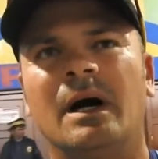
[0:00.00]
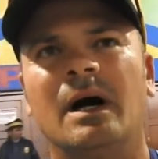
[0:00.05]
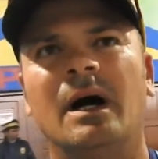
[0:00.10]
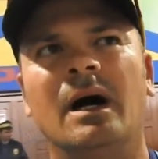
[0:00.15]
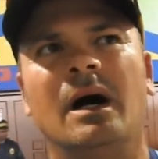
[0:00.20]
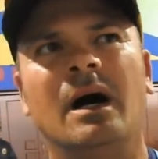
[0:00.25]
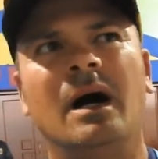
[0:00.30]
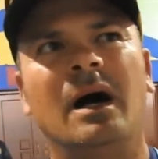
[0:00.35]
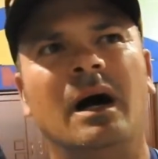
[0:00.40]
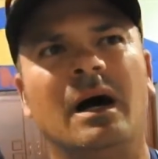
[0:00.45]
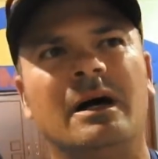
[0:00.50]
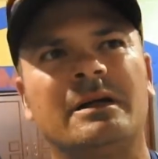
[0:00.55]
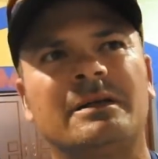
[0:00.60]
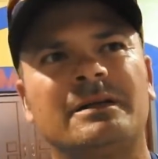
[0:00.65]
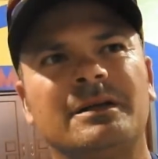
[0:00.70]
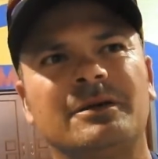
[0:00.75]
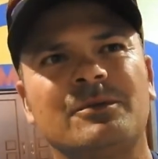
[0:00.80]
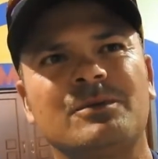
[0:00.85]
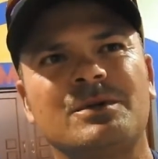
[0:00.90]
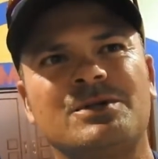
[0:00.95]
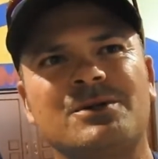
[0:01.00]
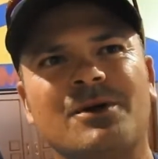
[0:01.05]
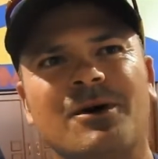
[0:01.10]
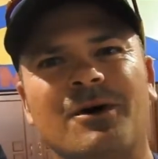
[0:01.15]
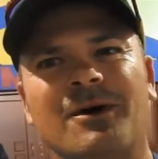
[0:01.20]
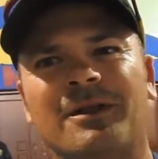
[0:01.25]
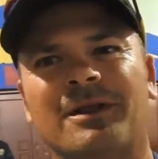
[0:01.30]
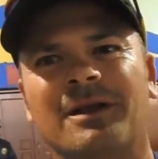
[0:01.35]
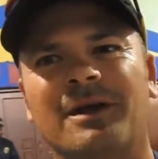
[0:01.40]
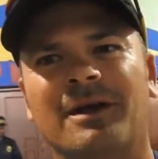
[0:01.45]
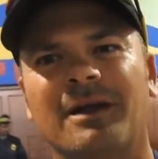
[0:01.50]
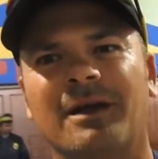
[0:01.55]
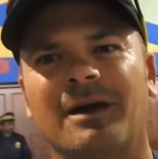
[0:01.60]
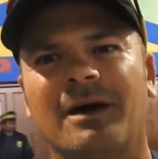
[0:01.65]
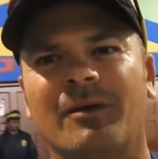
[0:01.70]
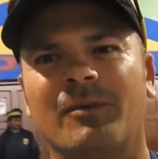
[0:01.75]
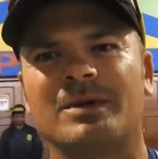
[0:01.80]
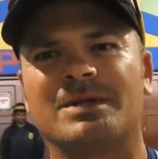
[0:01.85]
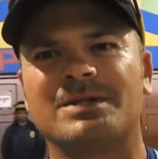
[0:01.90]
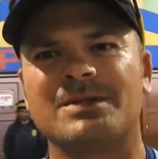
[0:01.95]
I think we're starting
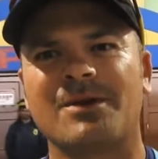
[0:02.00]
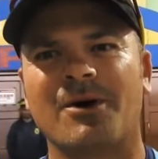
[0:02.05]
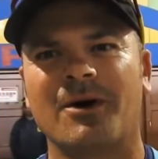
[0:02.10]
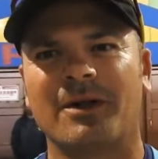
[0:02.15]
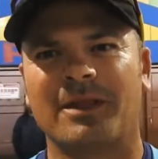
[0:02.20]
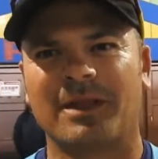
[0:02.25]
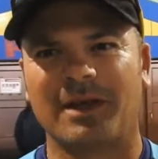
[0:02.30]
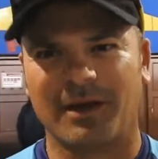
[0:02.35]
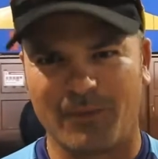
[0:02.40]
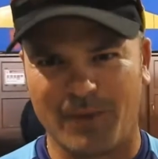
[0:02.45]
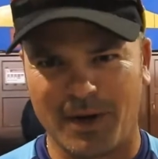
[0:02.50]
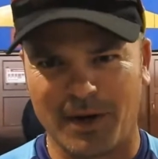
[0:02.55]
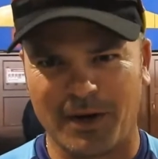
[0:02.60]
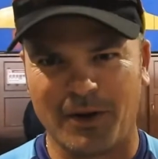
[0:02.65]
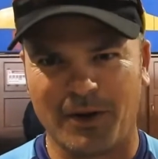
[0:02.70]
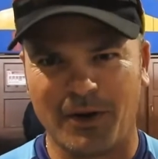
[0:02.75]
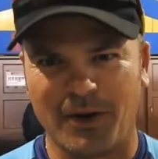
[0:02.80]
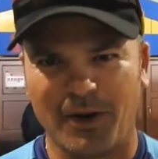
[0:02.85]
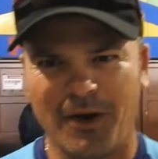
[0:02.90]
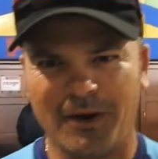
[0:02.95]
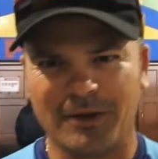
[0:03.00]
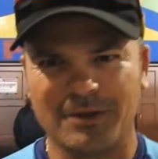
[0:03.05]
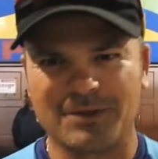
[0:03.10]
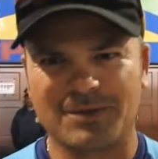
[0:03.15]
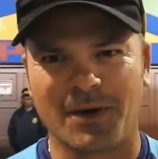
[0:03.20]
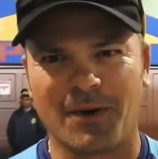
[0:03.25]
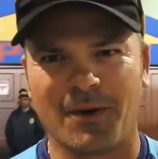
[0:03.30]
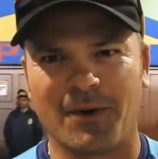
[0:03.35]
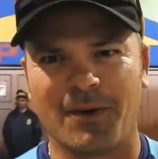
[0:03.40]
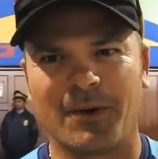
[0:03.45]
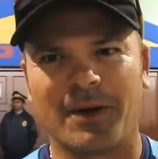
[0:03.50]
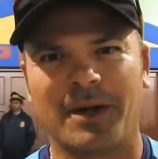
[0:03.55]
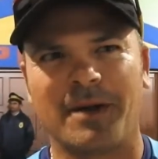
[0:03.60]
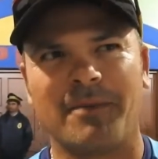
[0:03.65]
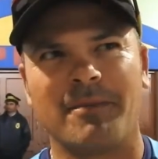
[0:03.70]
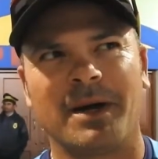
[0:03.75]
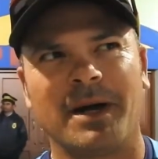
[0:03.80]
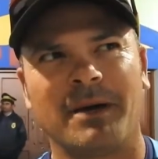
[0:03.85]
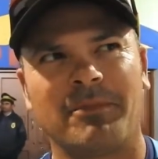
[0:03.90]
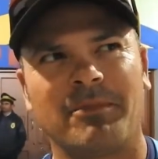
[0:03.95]
1 o'clock, so it
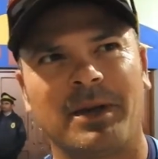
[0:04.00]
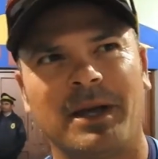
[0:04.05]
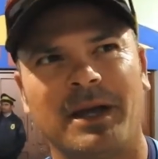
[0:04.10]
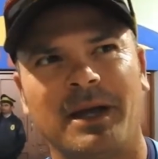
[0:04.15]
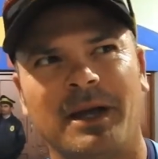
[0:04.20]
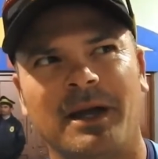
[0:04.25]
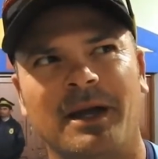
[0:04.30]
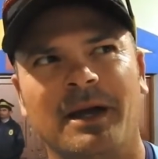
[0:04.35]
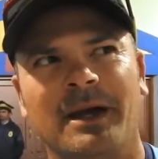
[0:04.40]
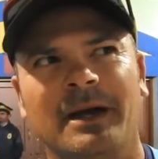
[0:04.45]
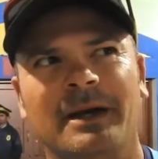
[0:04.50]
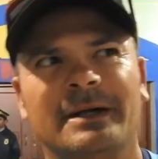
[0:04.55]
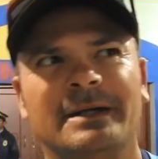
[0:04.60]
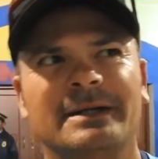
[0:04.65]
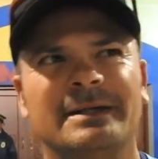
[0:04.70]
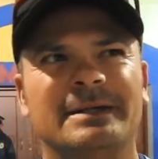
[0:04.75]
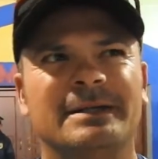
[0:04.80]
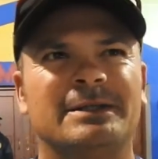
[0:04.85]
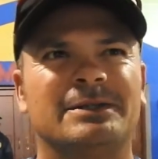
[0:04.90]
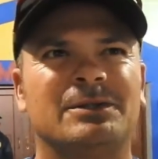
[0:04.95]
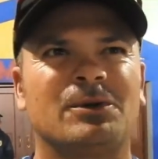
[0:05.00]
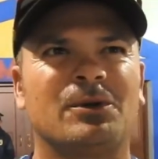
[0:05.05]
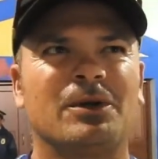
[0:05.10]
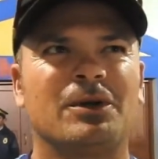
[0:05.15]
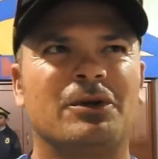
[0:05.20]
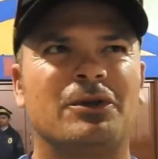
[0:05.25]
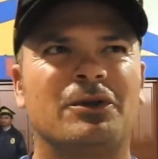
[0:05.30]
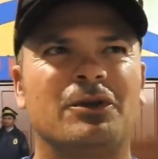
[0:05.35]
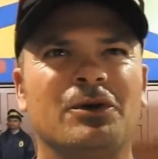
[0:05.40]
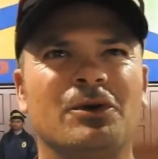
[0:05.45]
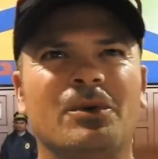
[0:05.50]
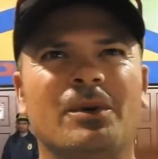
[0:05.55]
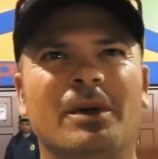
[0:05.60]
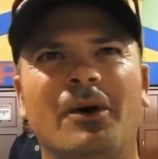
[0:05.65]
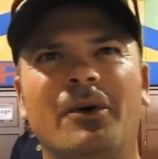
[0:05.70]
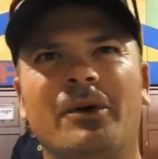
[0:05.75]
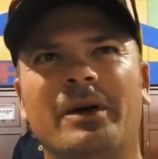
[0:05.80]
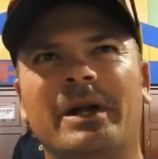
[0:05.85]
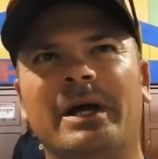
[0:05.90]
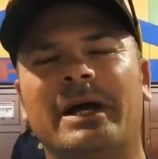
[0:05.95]
might be. So the dew will
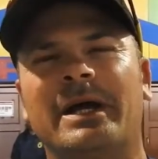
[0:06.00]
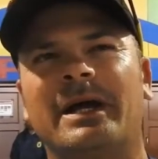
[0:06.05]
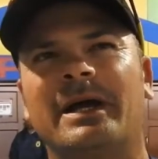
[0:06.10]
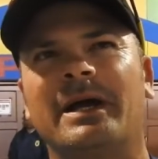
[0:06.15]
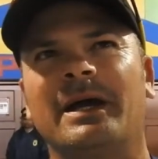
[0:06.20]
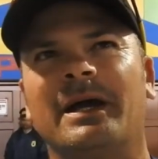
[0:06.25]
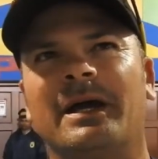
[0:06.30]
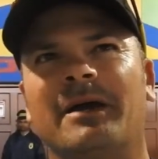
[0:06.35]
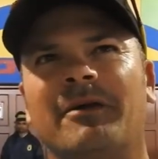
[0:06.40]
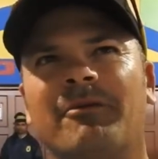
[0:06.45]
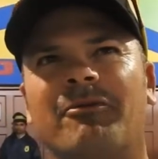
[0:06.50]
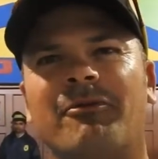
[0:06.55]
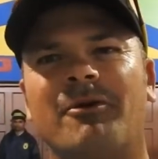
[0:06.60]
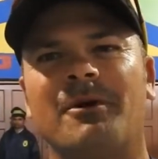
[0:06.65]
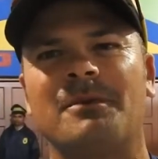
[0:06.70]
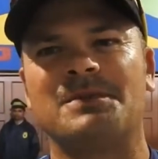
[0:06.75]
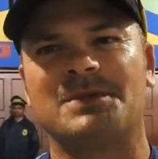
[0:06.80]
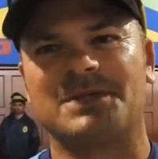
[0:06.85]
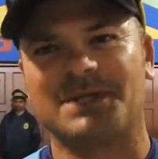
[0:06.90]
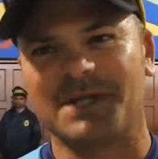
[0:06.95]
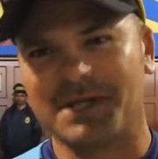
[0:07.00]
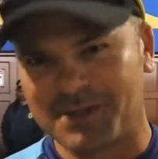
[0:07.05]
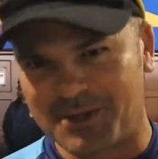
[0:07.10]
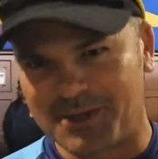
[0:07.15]
only kick in from 6